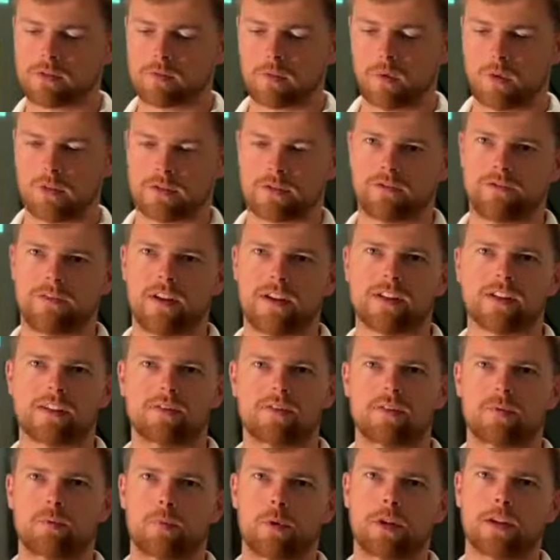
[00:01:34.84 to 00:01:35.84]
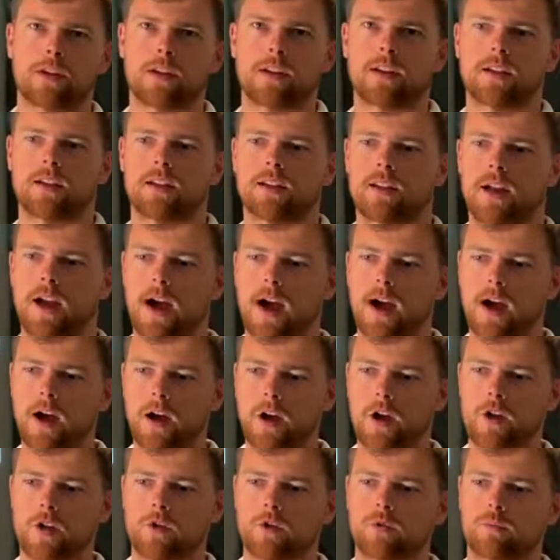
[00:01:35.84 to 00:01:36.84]
was effectively bringing
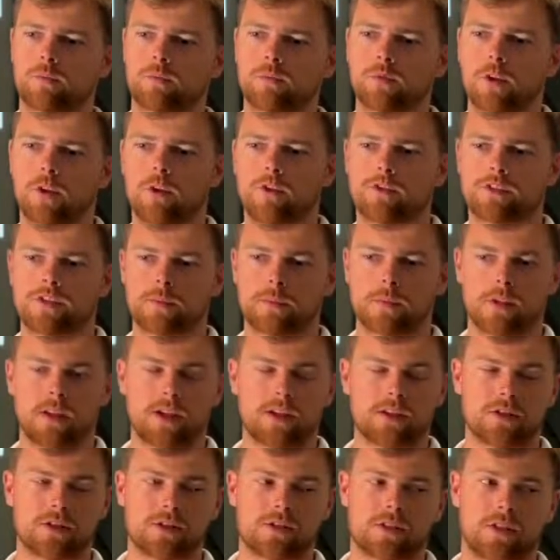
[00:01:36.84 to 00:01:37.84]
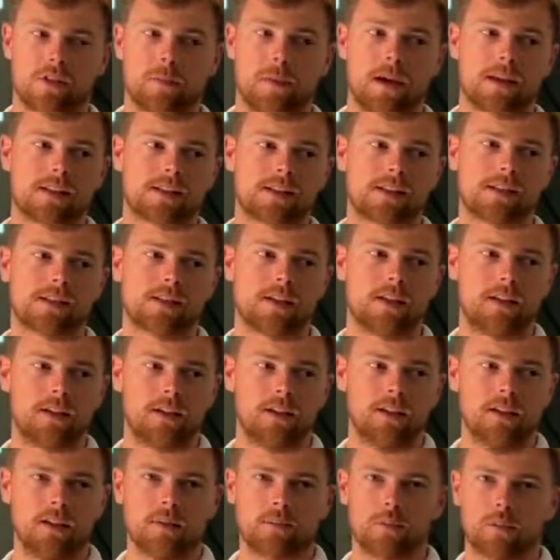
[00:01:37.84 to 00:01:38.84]
at-home golf simulation to the masses.
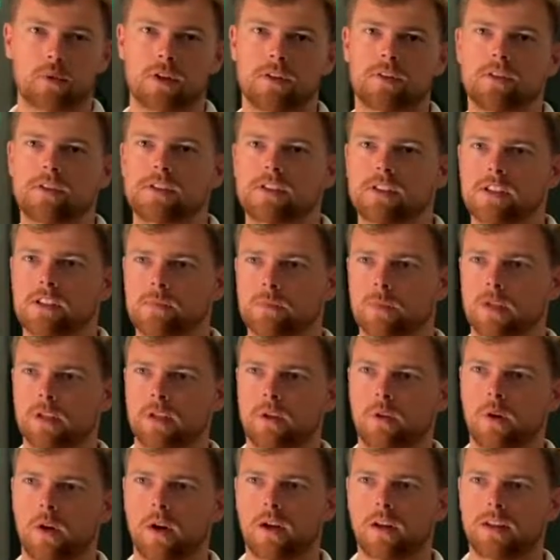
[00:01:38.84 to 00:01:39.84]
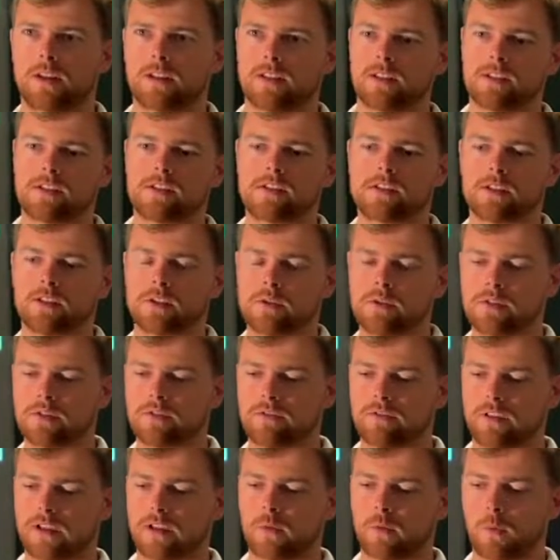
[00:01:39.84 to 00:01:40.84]
Previously, it's been quite an
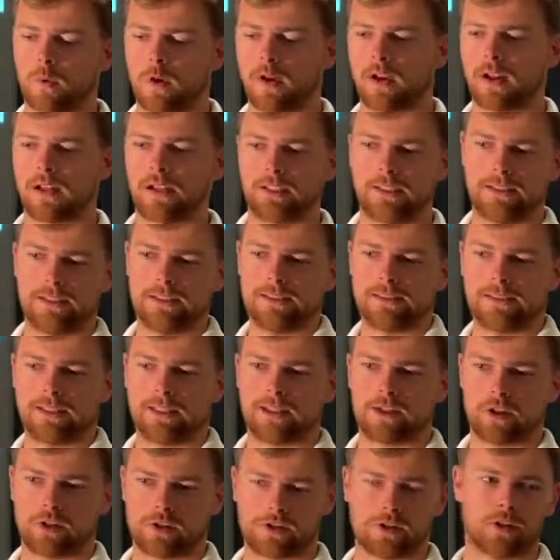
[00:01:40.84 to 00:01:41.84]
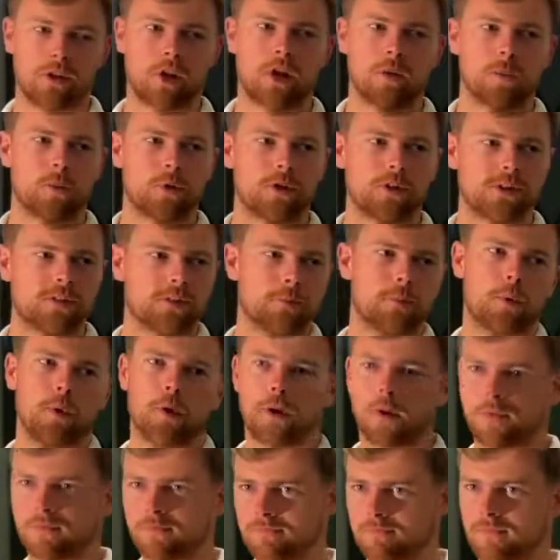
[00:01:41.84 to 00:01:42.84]
exclusive thing where it costs a lot of money to
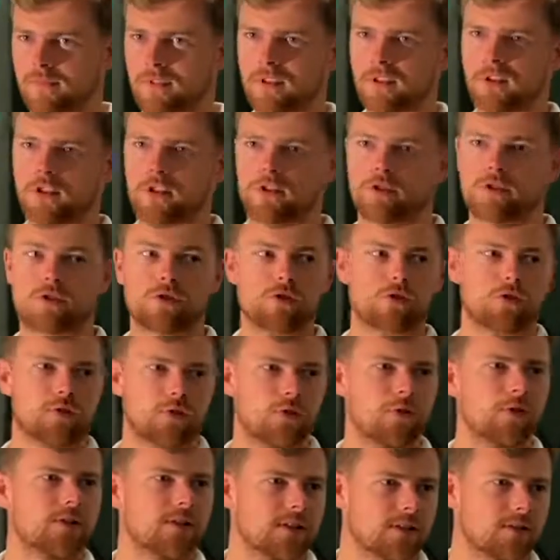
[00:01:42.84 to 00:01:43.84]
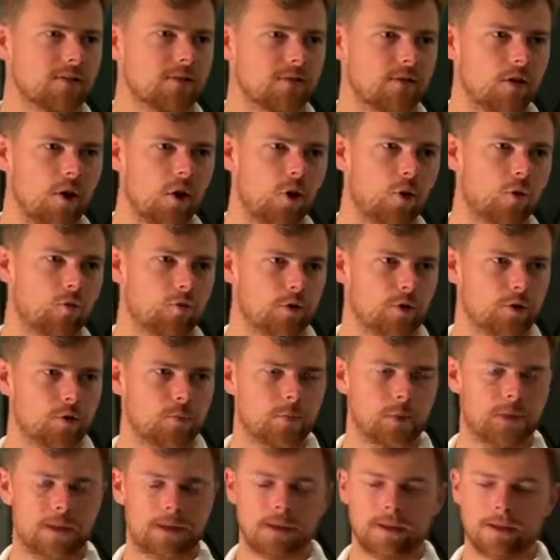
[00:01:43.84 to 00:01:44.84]
put and construct the whole
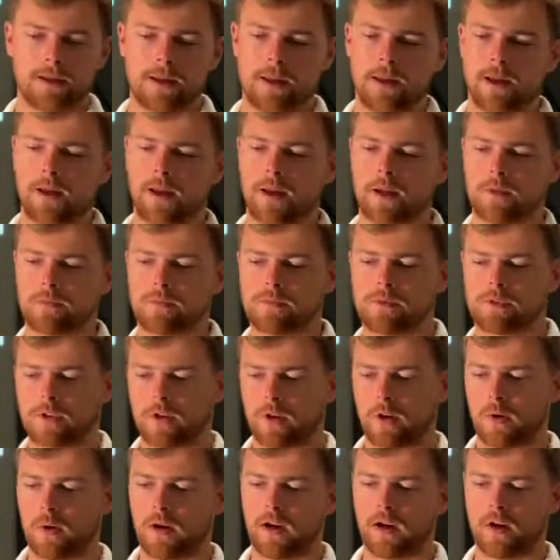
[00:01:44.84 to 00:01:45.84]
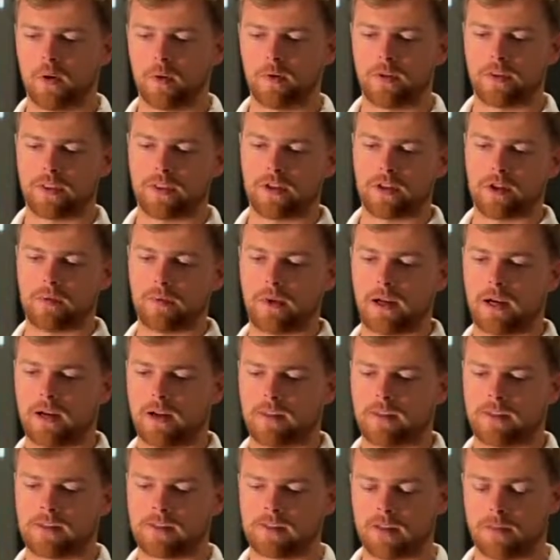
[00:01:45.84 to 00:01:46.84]
room. So our whole theory
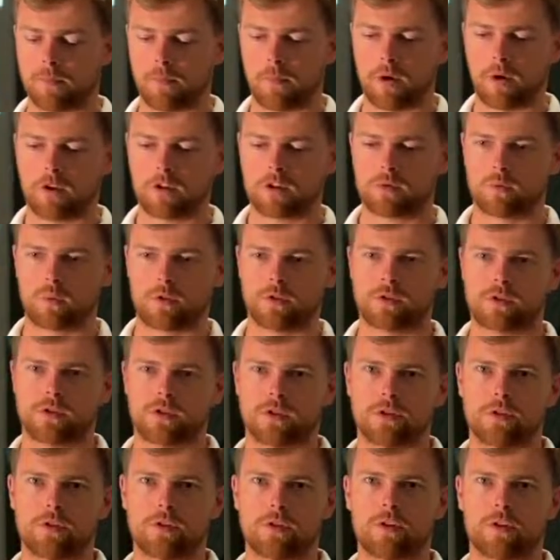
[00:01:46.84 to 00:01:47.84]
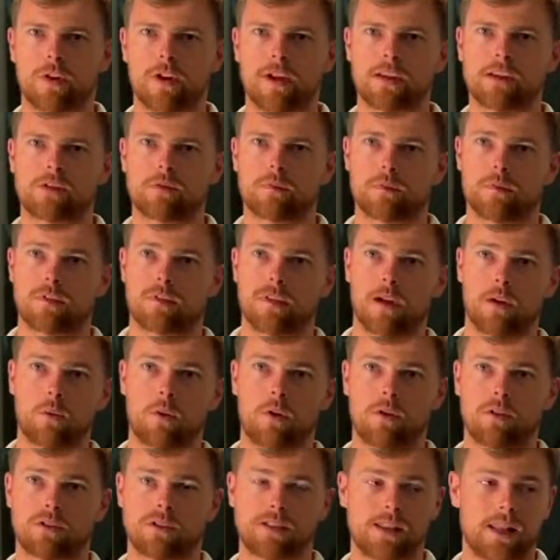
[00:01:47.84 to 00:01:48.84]
behind the Simbox was to create something that
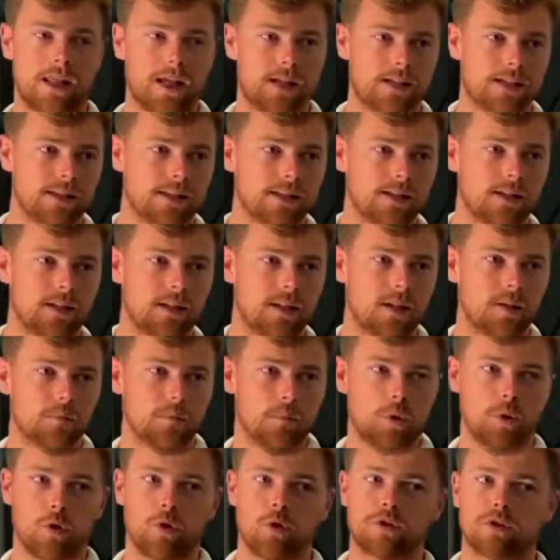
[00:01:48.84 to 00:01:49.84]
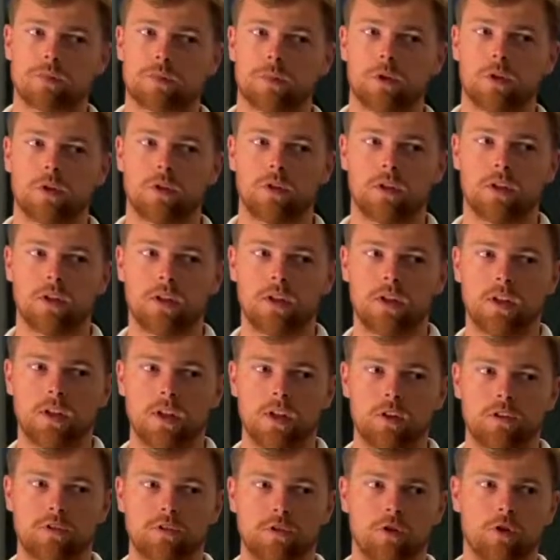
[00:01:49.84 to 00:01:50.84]
was light, portable,
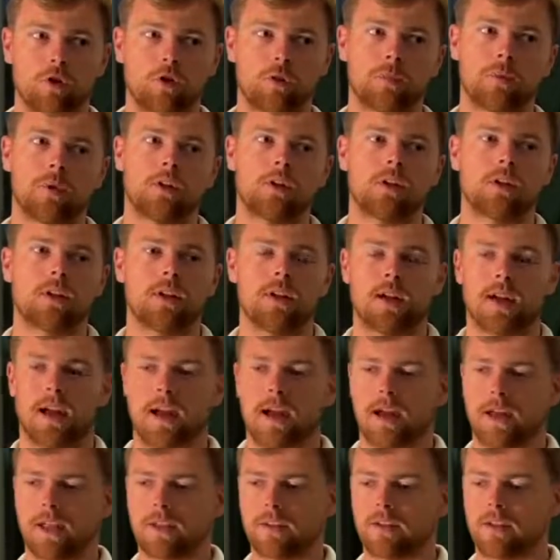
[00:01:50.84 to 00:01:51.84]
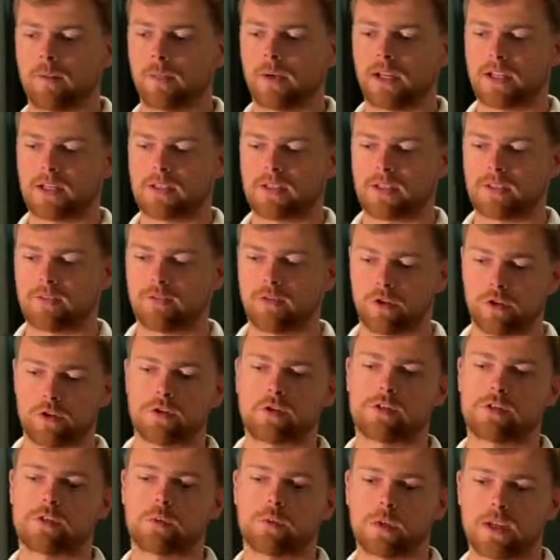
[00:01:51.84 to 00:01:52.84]
affordable, and the biggest thing for
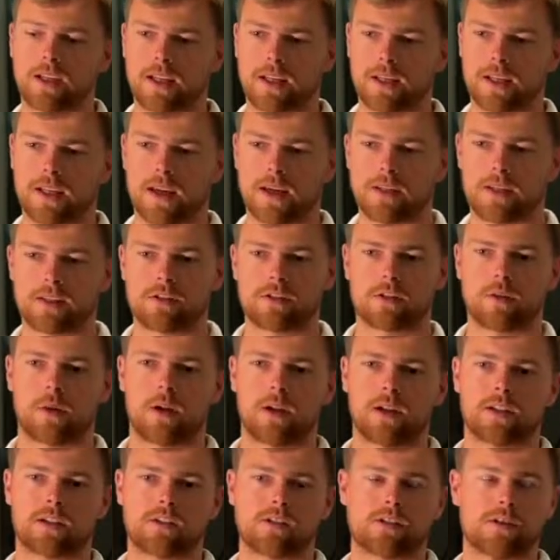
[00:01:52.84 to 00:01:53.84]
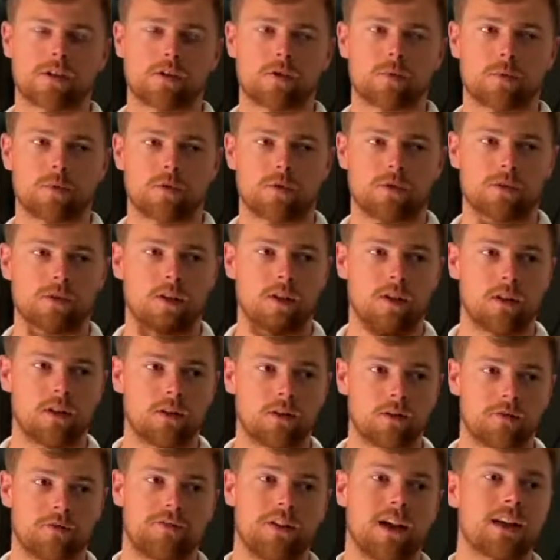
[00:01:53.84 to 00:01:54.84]
us, that we can get it to our consumers
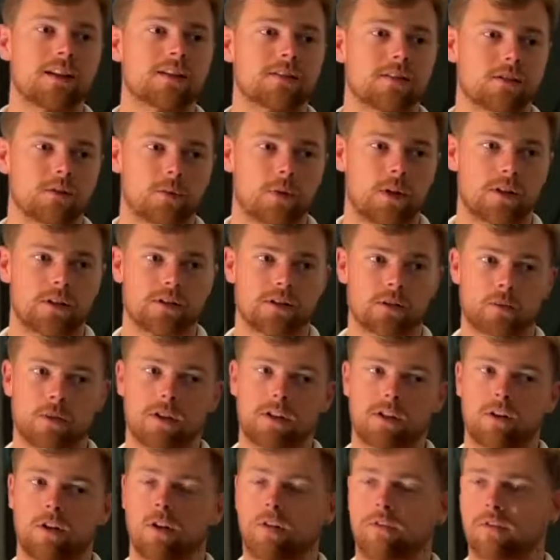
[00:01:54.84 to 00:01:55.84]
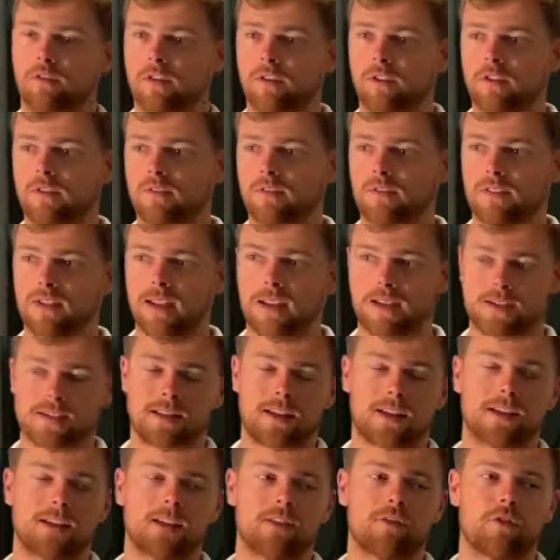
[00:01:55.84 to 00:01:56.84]
fast as well, so we can offer next
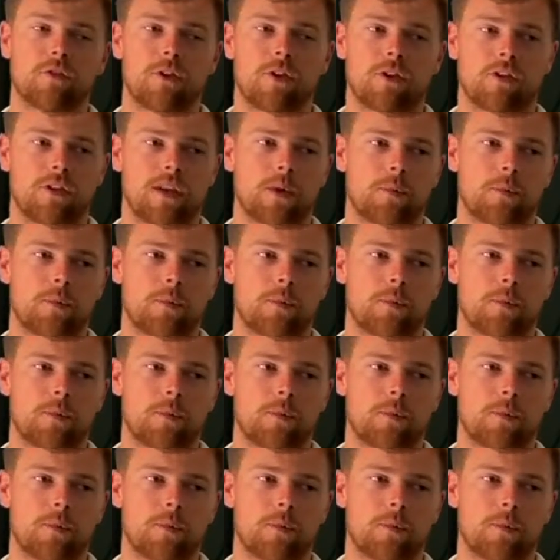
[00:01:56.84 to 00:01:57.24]
day delivery on that